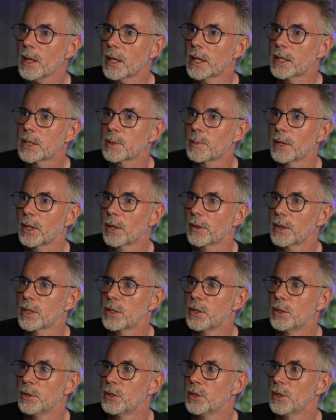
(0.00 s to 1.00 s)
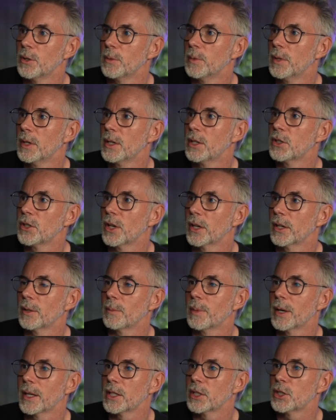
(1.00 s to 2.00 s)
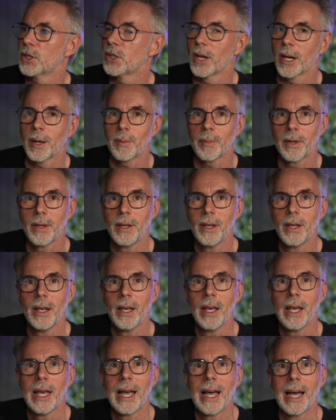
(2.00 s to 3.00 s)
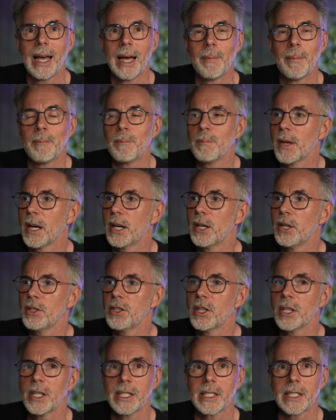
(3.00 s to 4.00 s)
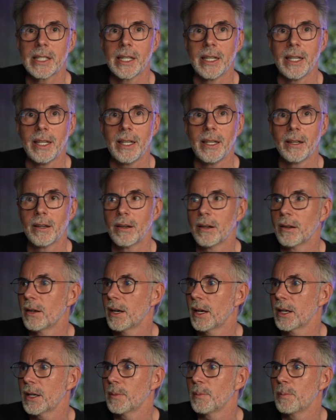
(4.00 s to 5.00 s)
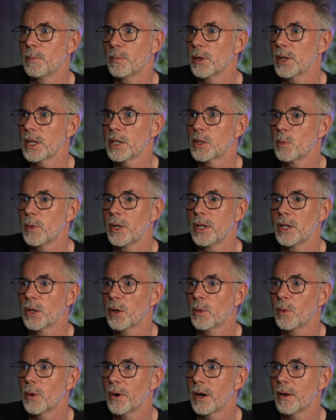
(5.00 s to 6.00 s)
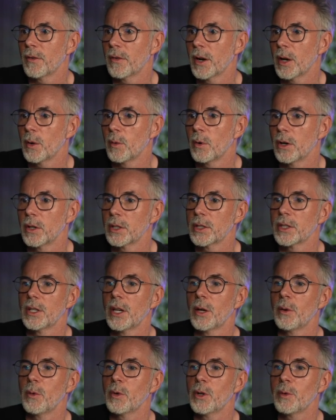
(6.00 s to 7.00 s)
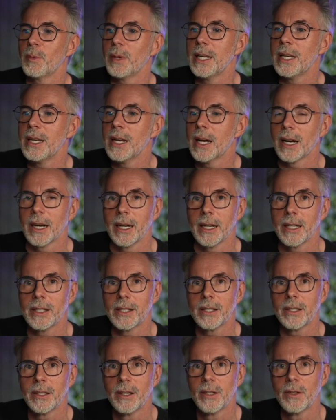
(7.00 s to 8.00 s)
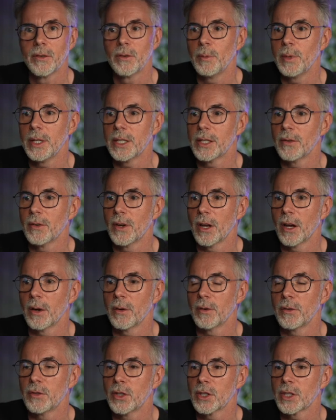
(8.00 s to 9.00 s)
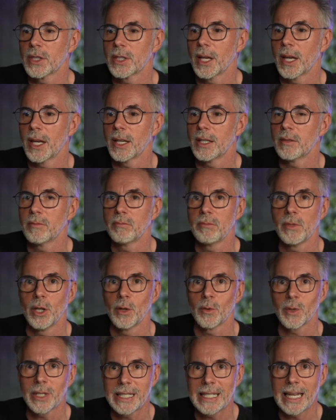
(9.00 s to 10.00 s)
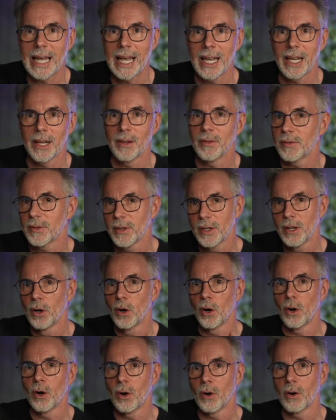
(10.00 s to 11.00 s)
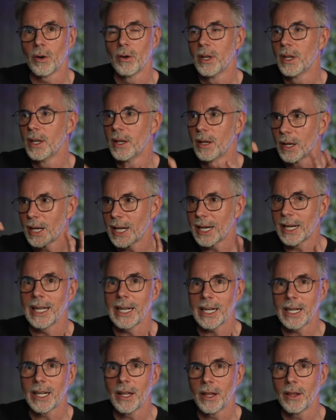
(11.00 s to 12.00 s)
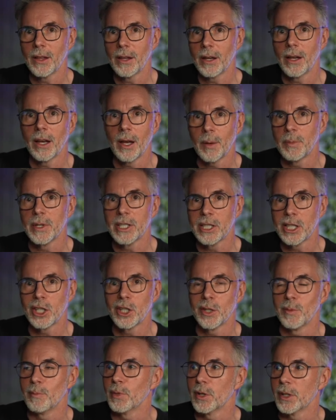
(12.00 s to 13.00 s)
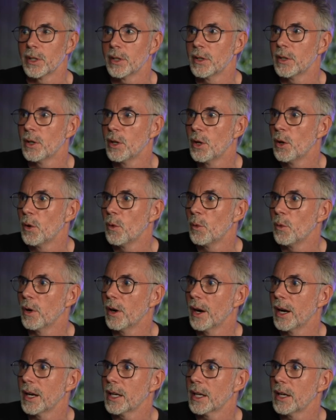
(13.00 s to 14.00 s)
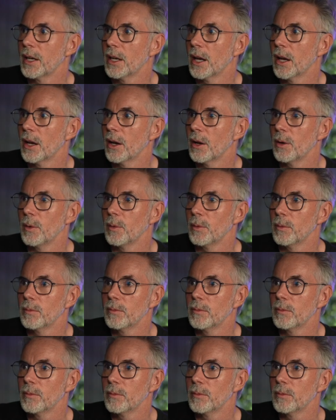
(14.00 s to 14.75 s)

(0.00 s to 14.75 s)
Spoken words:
Let's bring on this YouTube channel by this chap. And as you can see, I can put this window wherever I want. Now, it would have been nice for me to now have just said, you know, save or click a position button where I can now